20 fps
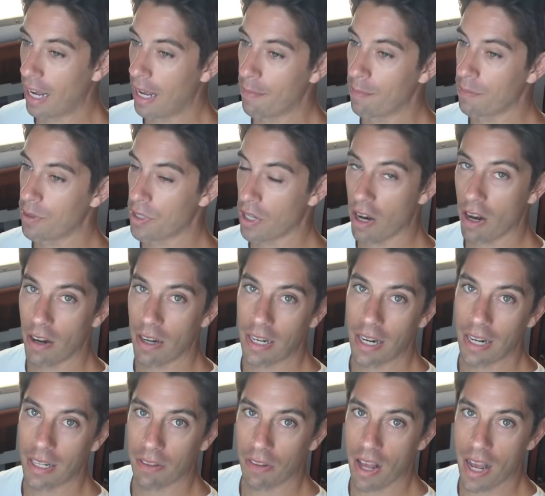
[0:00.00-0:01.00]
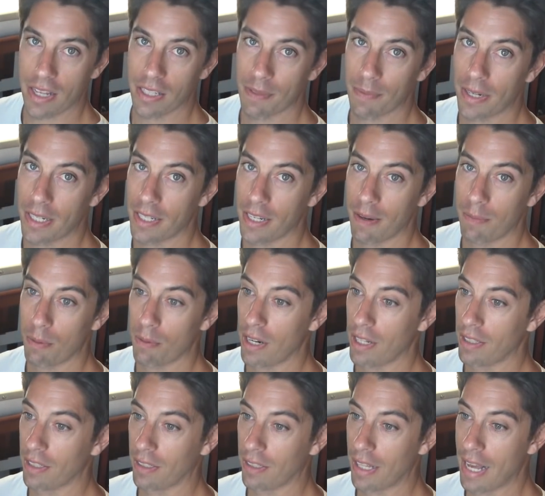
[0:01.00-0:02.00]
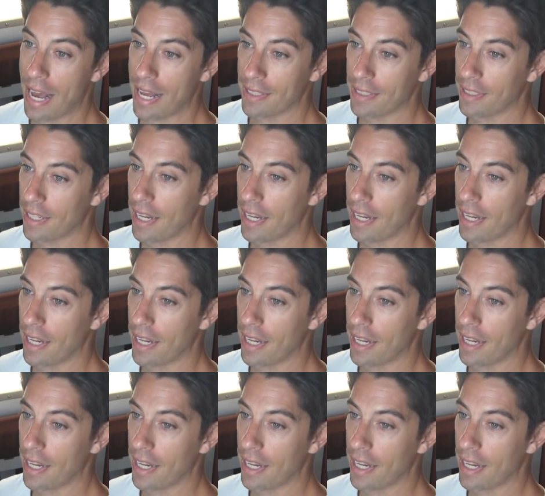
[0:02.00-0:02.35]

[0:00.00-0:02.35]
I'm sorry, I lost my temper at the last